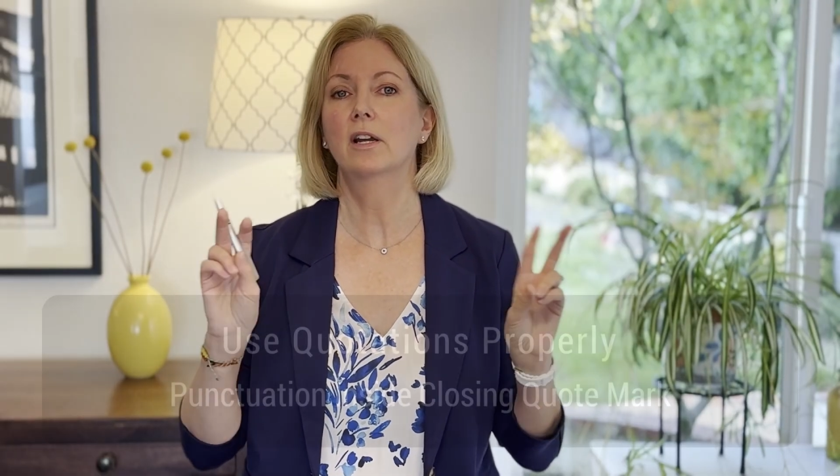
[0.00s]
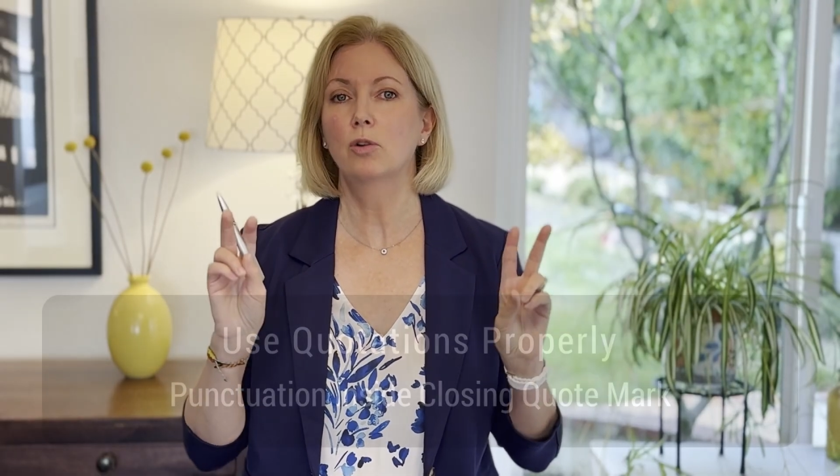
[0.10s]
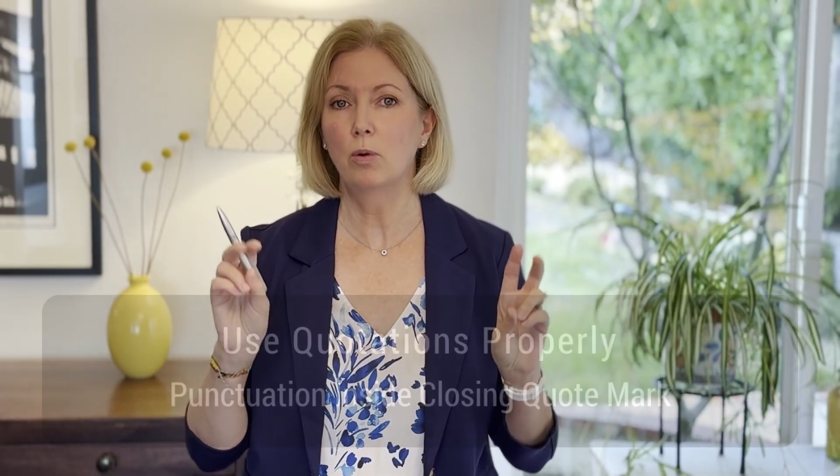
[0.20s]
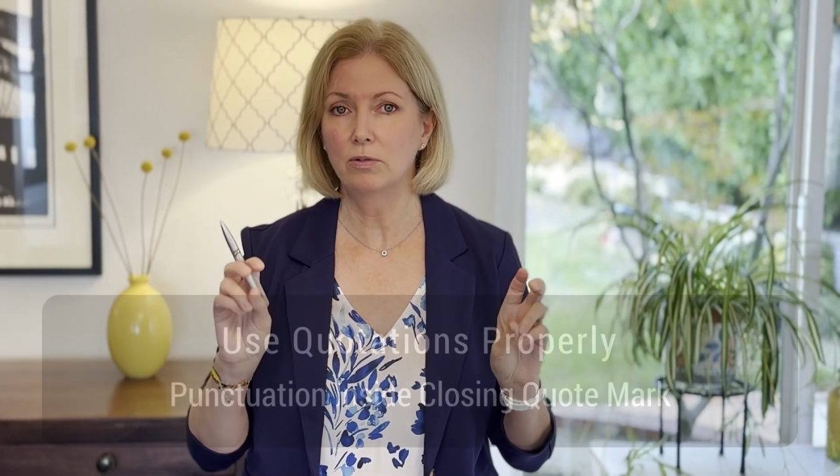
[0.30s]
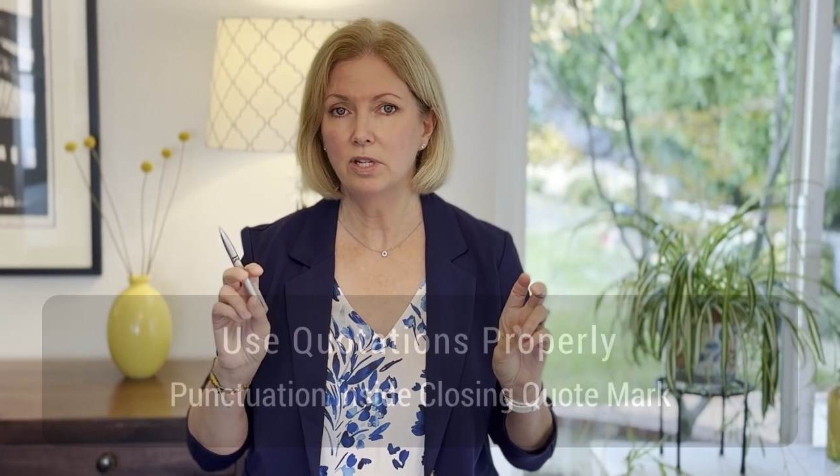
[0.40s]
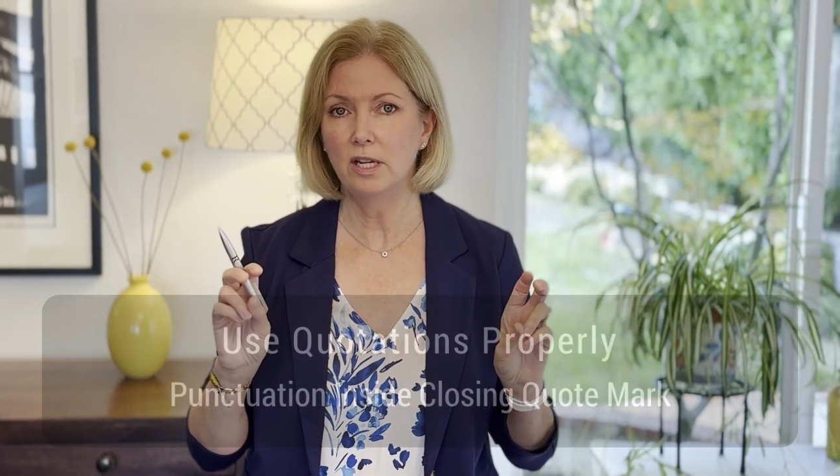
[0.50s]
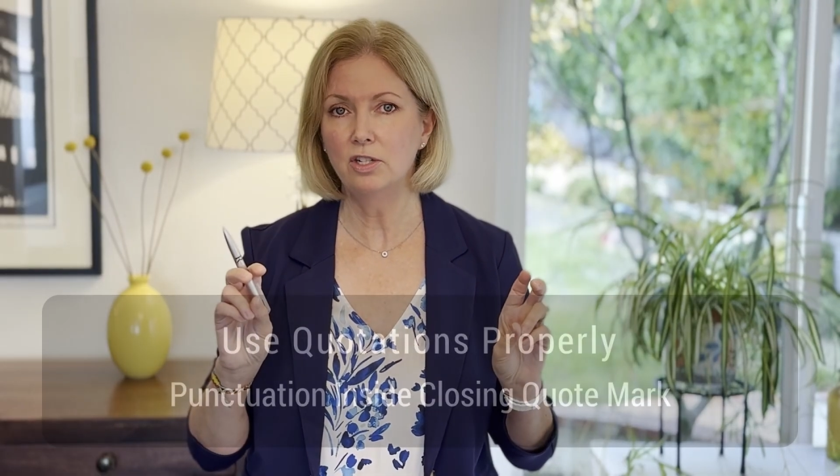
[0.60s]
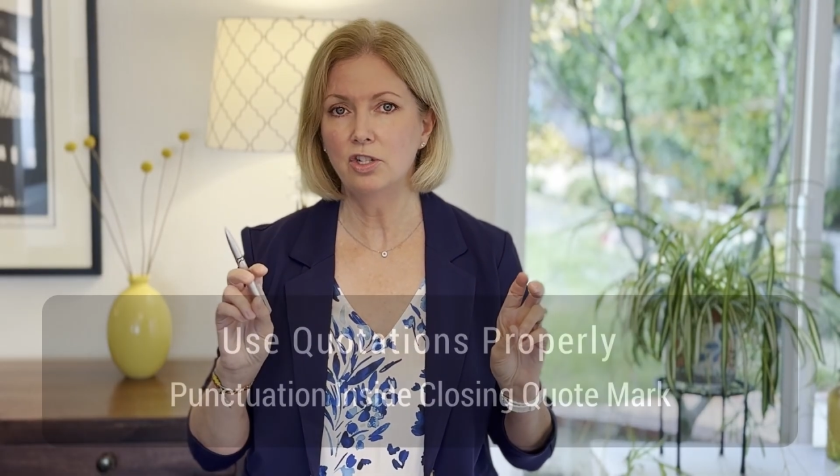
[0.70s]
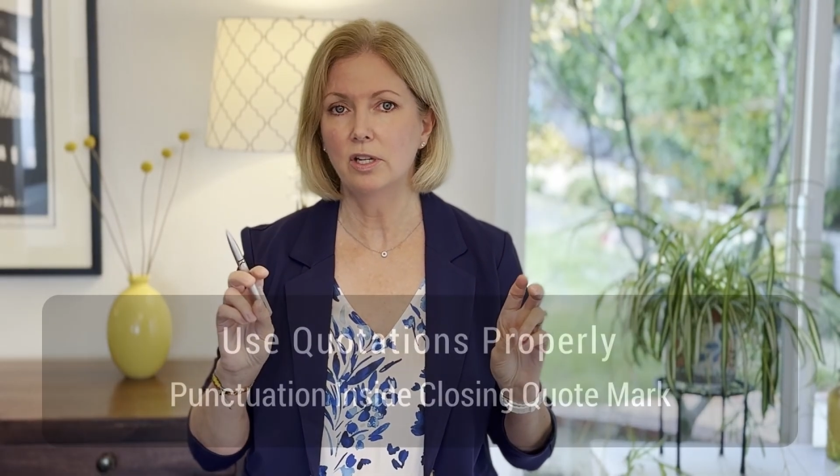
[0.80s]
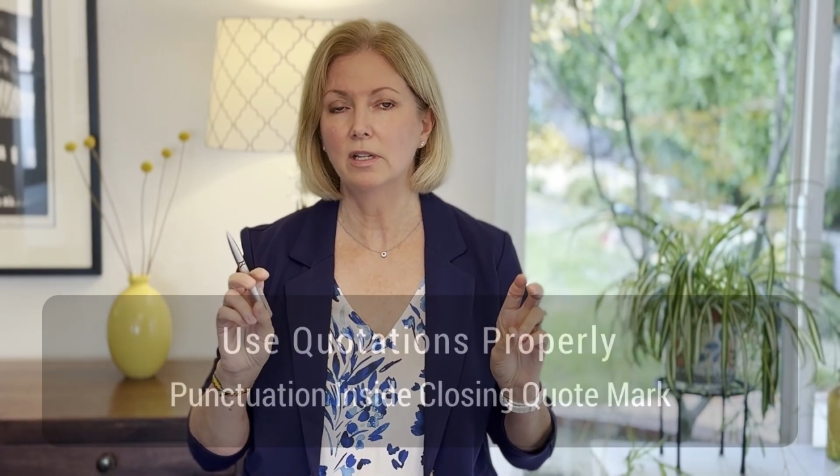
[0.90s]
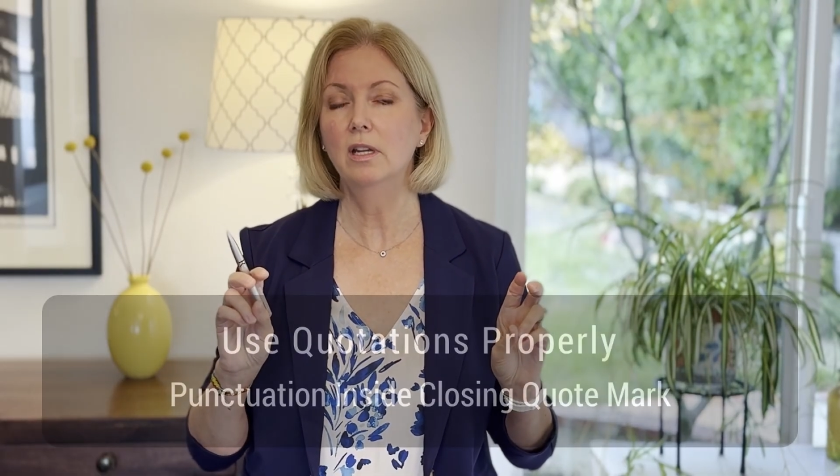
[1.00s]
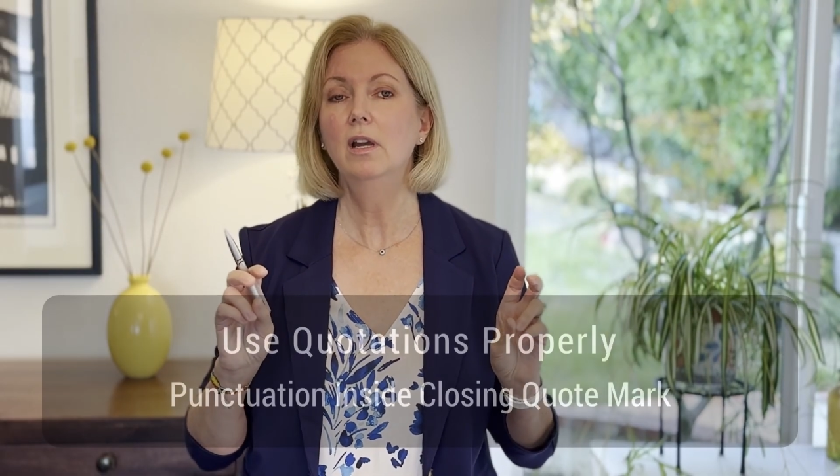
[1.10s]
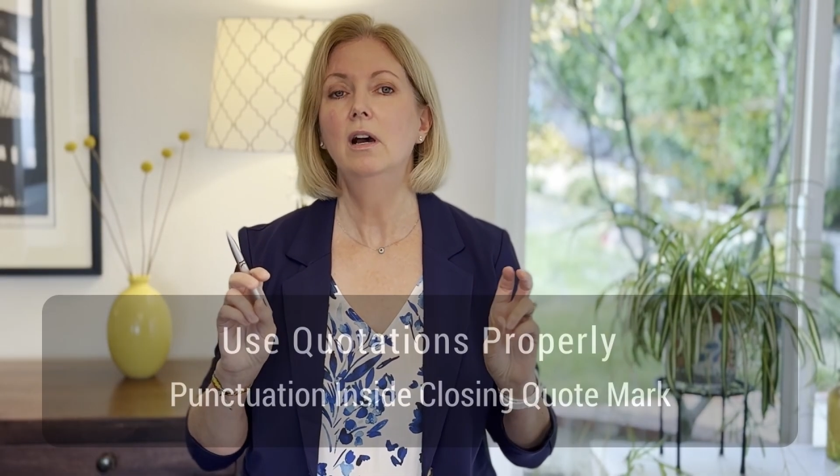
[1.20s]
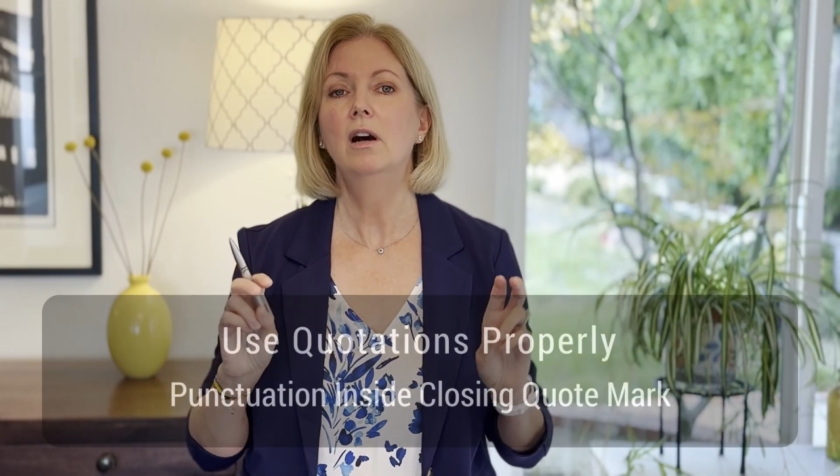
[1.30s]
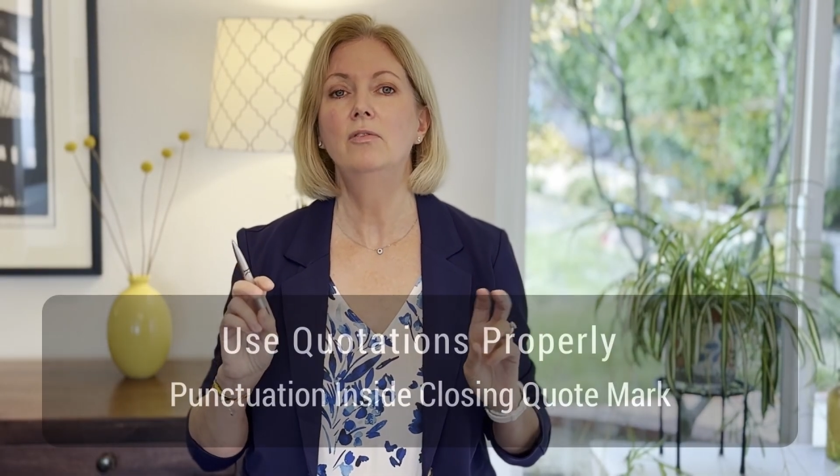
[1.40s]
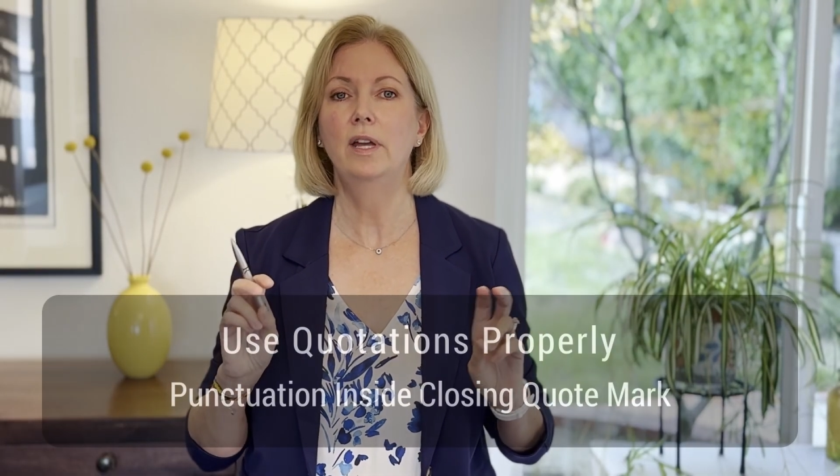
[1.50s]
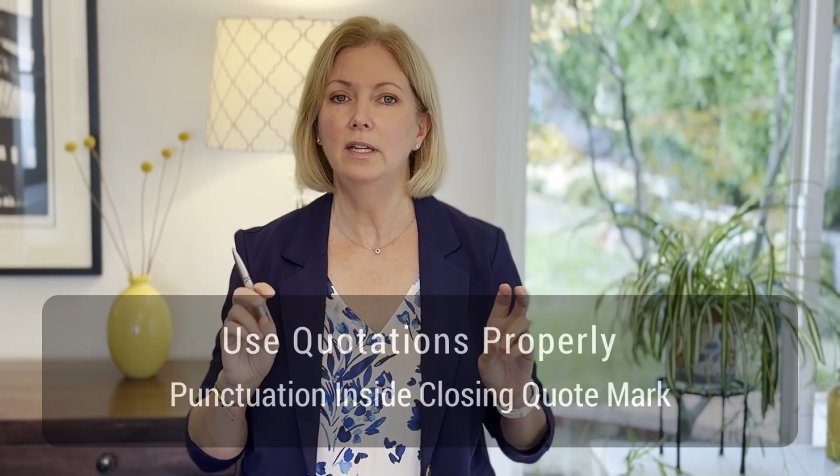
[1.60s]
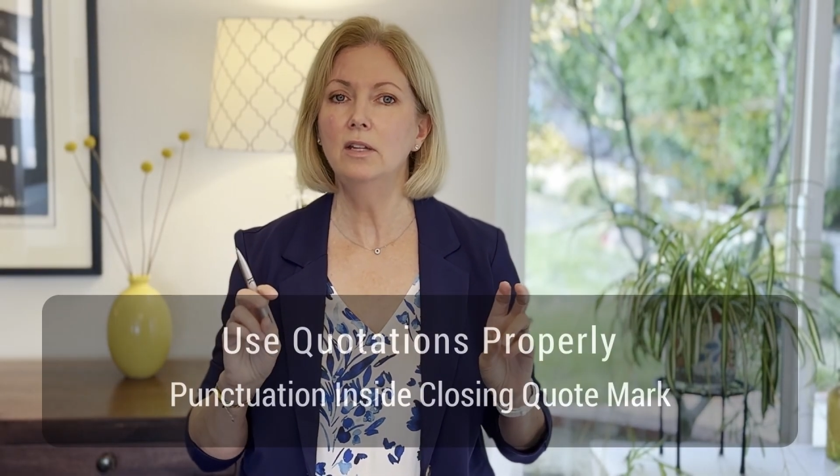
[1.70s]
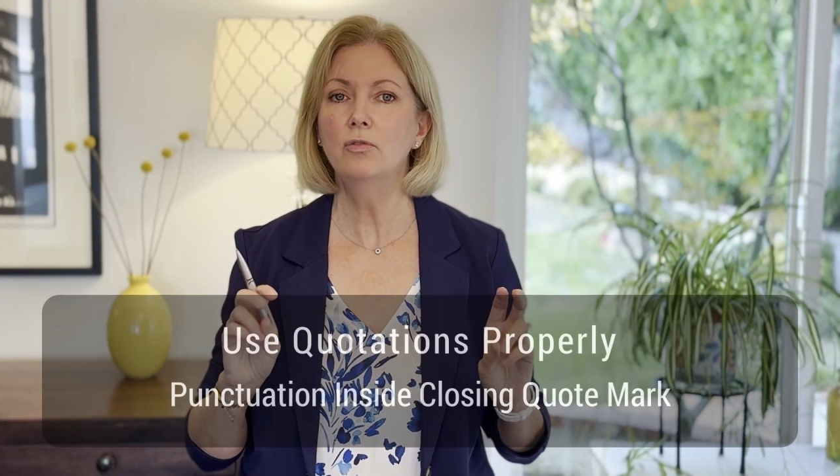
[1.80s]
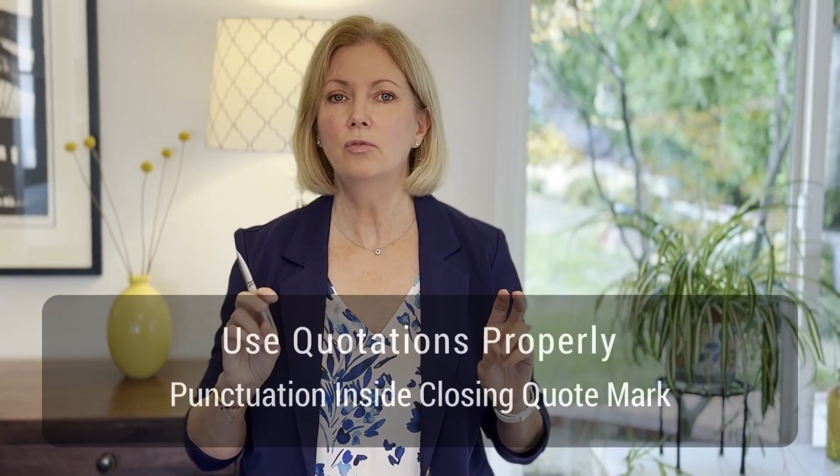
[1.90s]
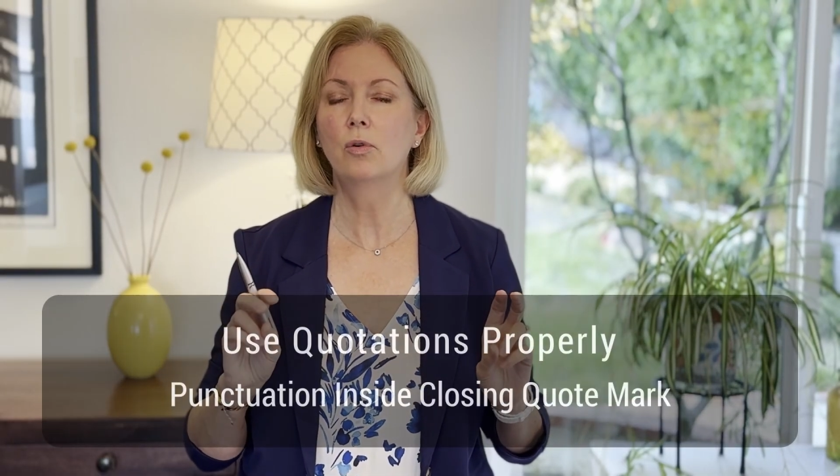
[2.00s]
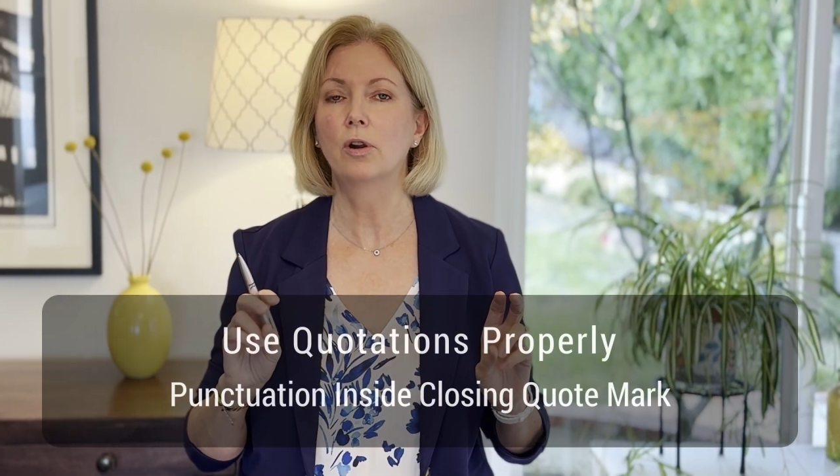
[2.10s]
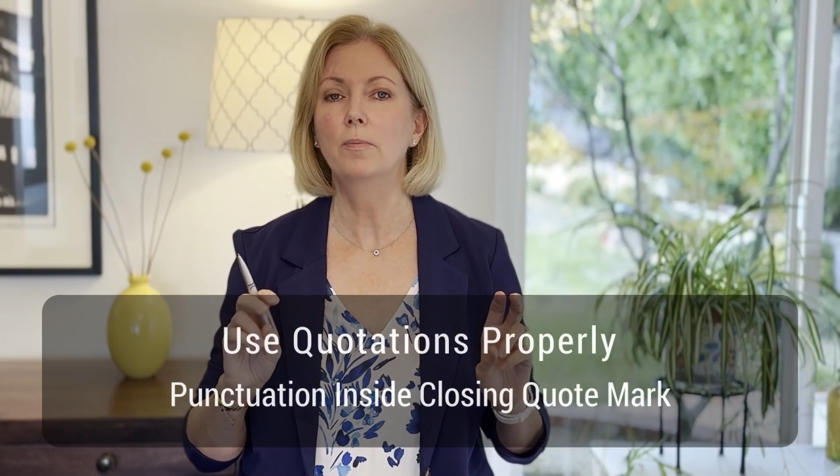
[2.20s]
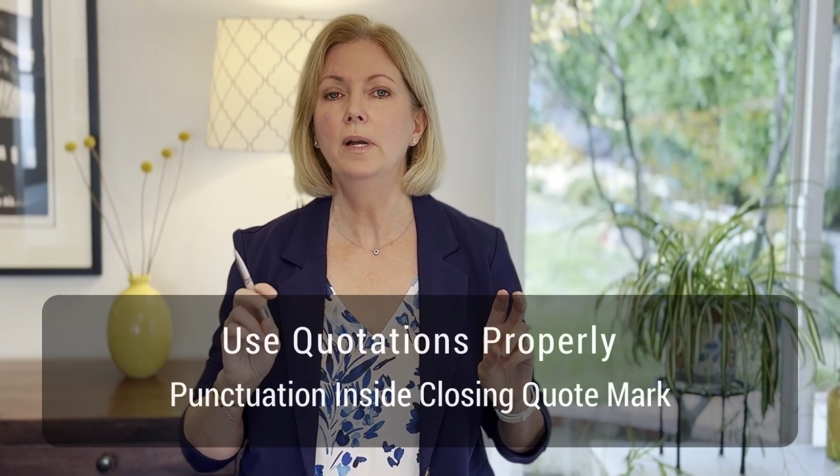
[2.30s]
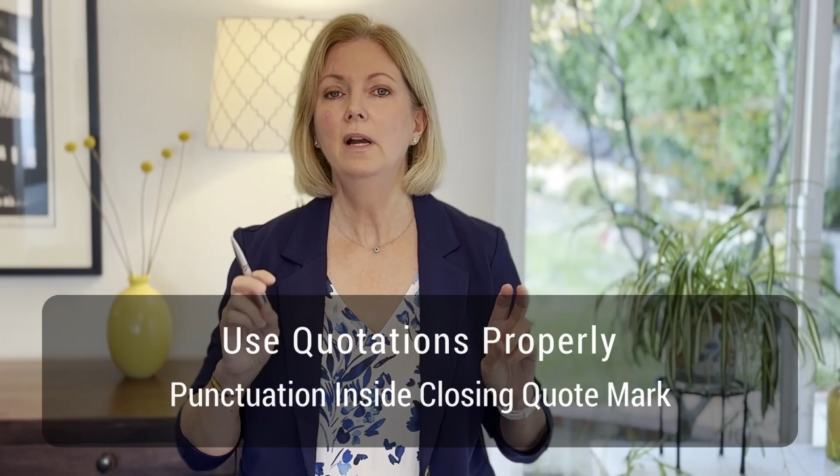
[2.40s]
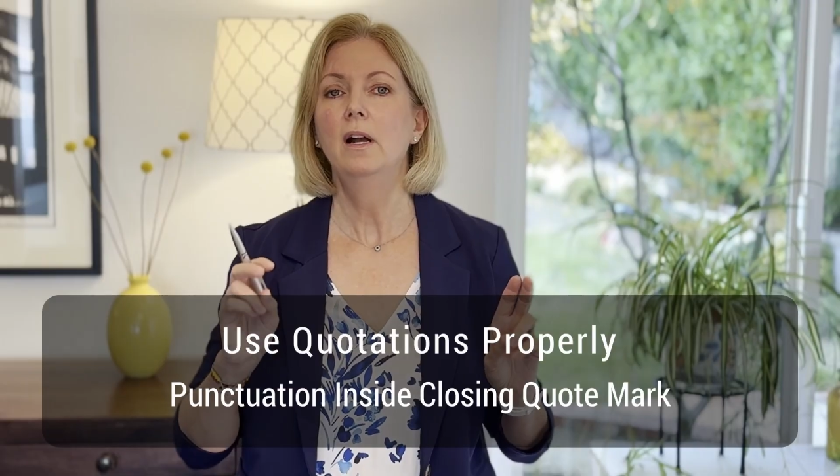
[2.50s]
a quotation of any form,